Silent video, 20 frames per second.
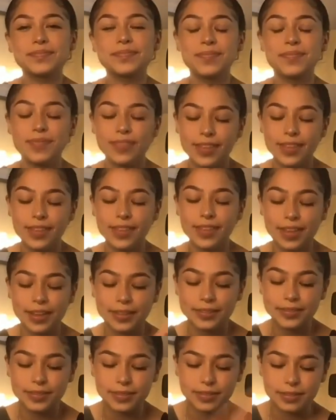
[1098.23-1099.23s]

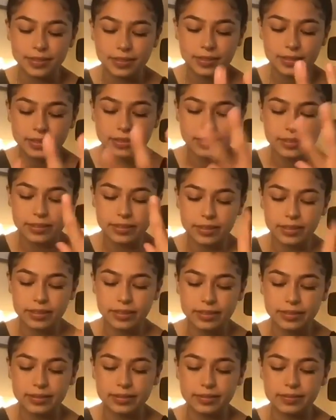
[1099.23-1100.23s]

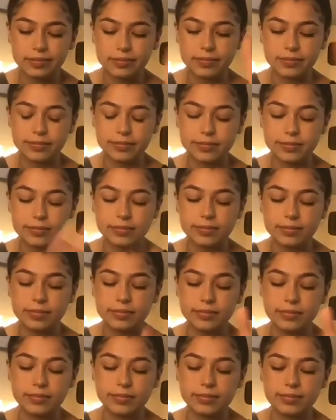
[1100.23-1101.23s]

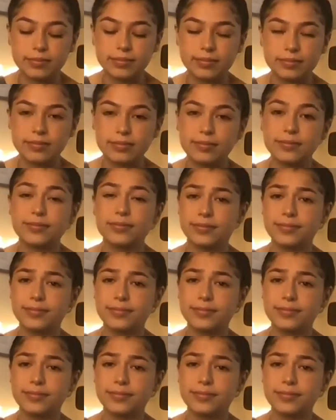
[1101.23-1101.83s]
The person shown says nothing.